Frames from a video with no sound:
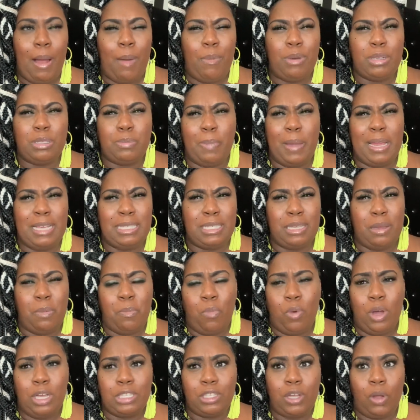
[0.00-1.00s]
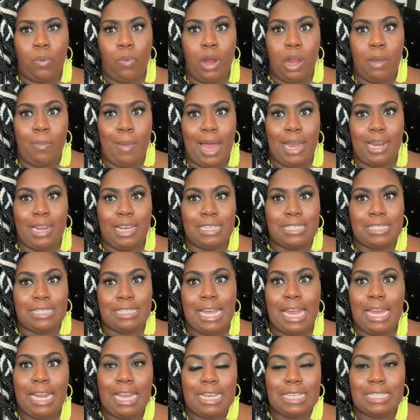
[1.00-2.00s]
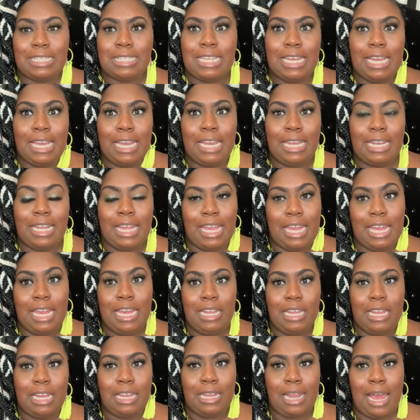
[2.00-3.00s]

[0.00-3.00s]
I was basically more so worried about the aesthetics than the healing.